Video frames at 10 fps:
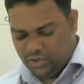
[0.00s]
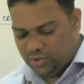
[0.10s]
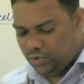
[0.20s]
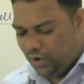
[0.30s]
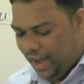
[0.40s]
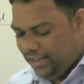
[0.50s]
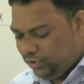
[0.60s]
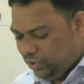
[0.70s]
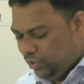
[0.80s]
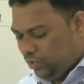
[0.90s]
So,
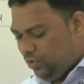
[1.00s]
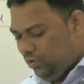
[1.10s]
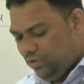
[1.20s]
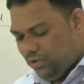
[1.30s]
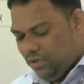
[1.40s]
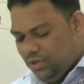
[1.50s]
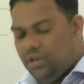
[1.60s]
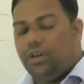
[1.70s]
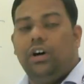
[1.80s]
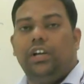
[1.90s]
as you know,
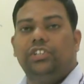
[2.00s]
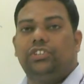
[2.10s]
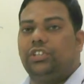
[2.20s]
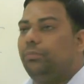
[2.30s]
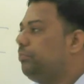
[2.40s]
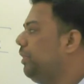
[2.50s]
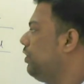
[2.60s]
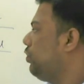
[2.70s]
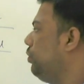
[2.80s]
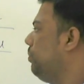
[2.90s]
in simple
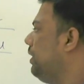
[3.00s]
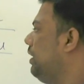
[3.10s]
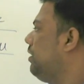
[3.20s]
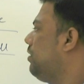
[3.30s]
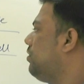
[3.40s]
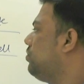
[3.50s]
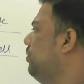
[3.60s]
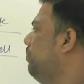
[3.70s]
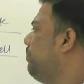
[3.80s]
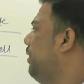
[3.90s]
cubic
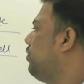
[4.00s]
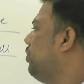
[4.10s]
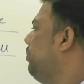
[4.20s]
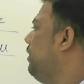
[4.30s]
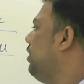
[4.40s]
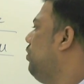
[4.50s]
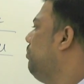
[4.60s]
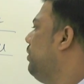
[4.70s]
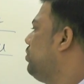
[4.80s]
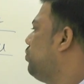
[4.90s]
how
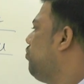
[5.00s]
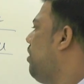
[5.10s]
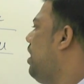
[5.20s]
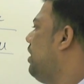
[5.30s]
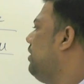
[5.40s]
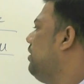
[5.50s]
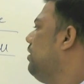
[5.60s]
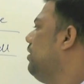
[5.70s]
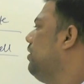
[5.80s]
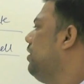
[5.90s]
much? 1.
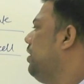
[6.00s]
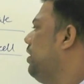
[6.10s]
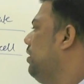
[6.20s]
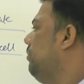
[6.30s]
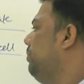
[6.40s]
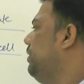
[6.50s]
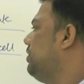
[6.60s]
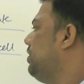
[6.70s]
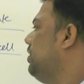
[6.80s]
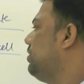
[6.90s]
In
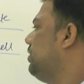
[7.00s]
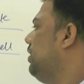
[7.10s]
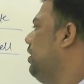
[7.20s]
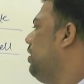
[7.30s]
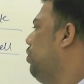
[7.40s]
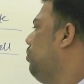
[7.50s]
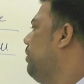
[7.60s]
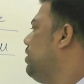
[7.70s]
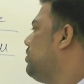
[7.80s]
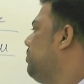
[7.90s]
BCC how
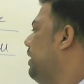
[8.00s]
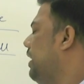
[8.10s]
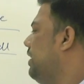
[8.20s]
much, beta?